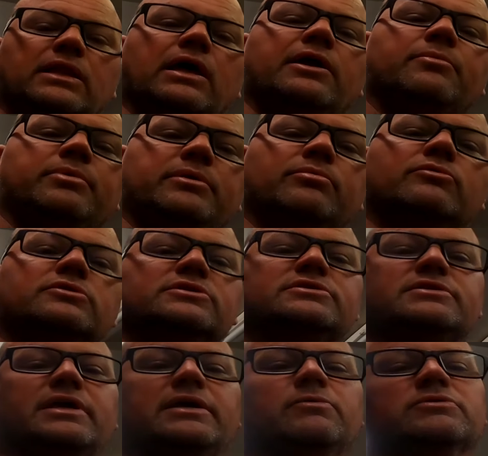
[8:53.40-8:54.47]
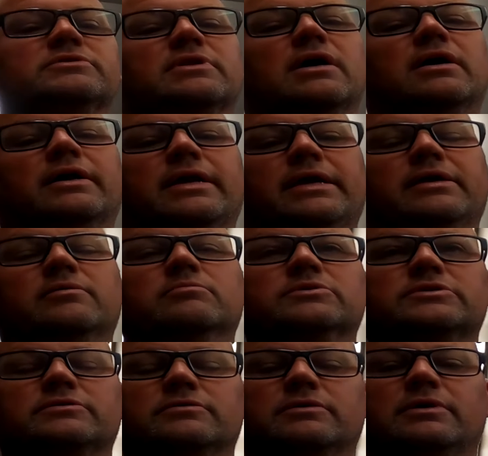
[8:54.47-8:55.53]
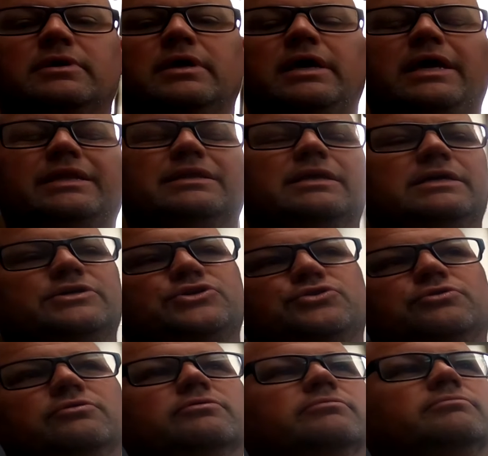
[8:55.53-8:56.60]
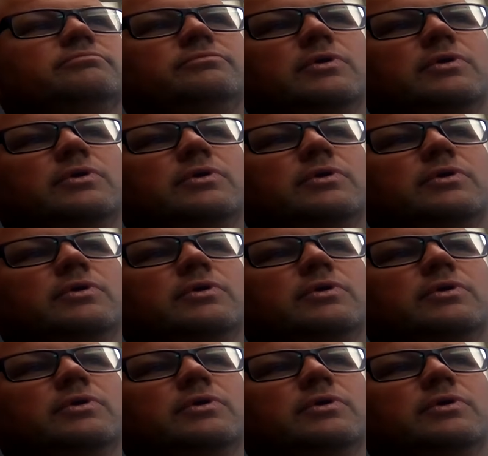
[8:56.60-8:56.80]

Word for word: A lot of people just stay with stock cams. Okay. Unless you're